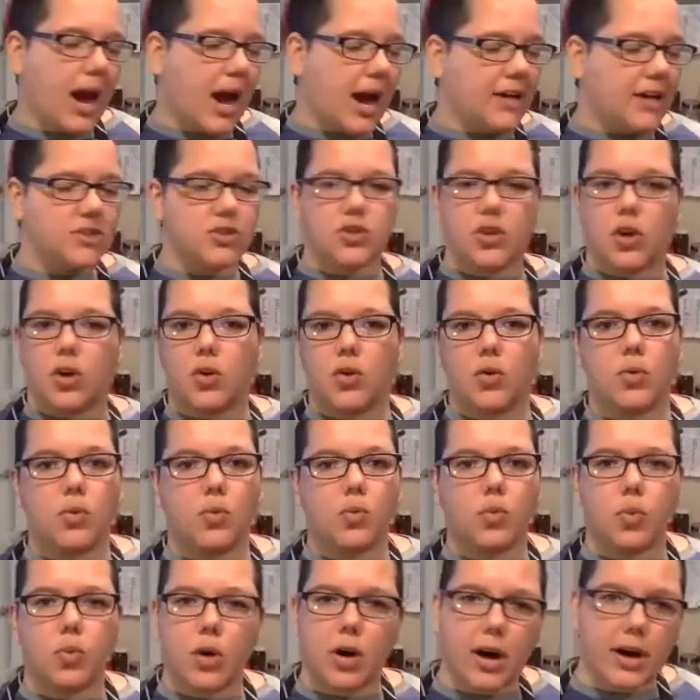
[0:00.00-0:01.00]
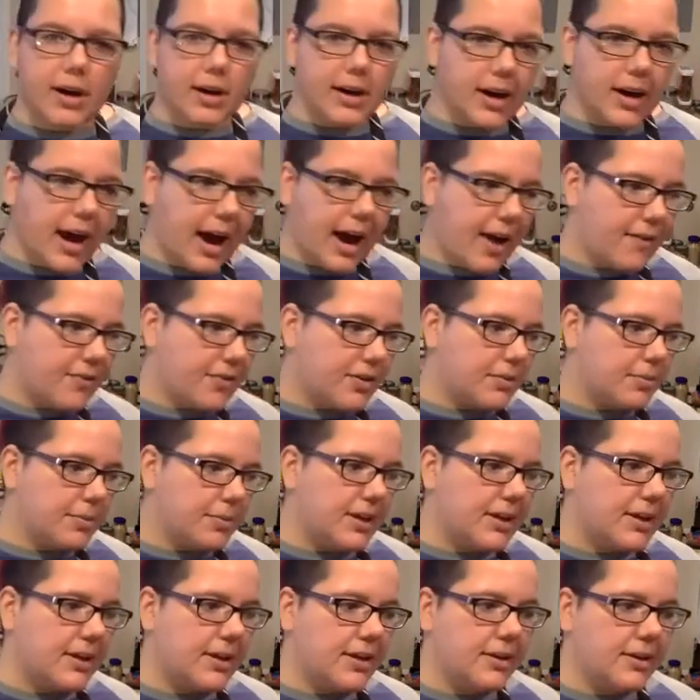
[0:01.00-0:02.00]
And so we're not going to have to
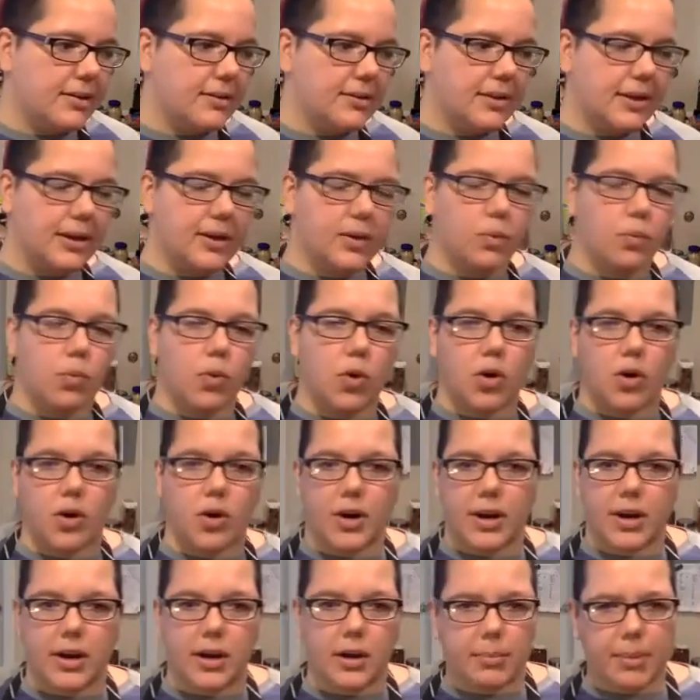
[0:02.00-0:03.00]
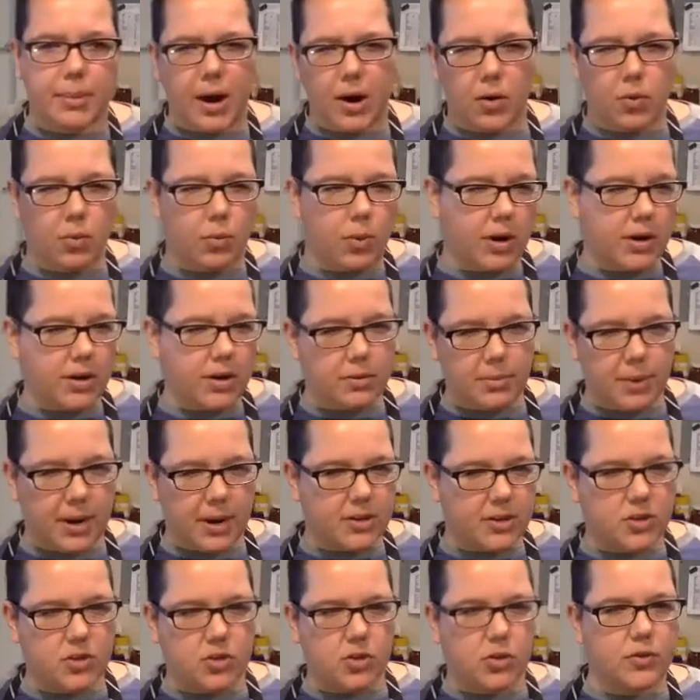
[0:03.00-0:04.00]
be like worrying about what you
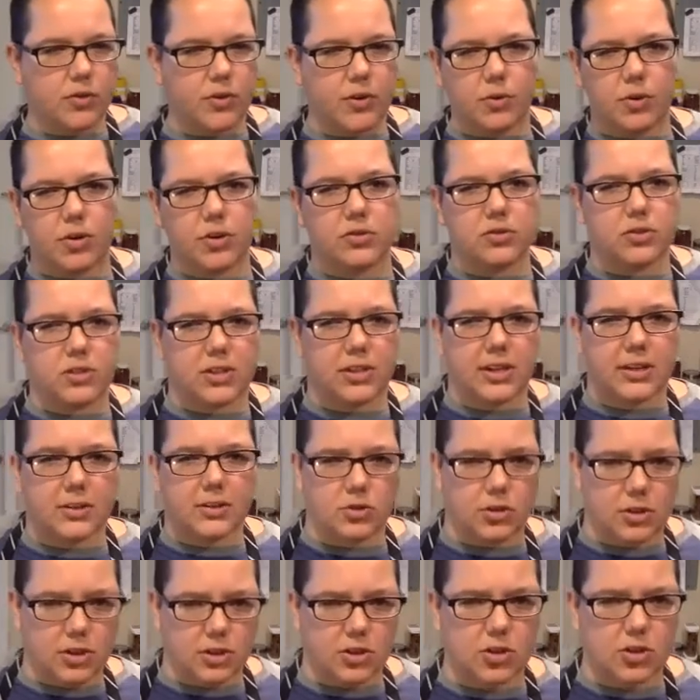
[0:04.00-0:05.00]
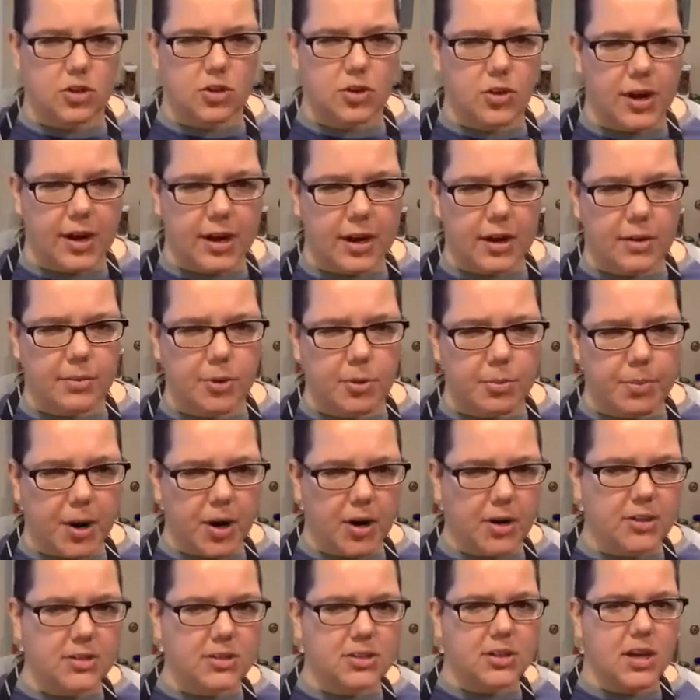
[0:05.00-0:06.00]
might do if you were using traditional animal
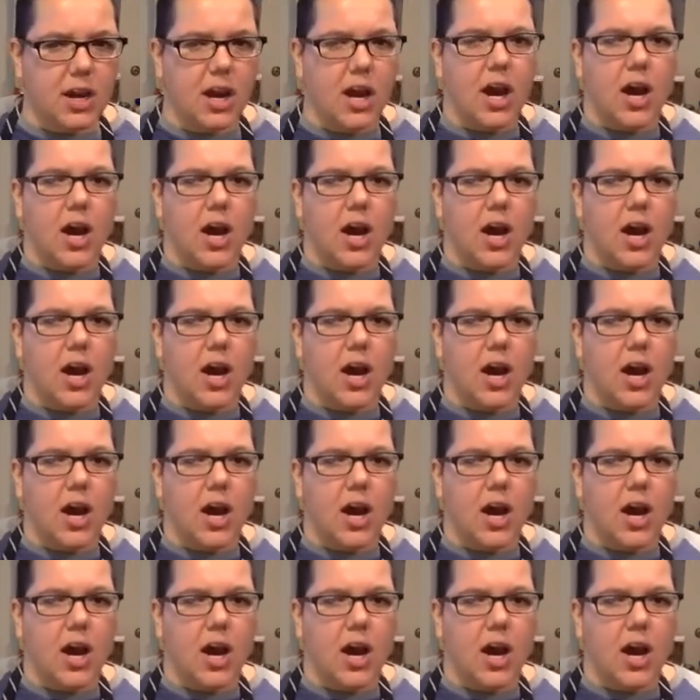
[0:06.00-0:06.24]
parts.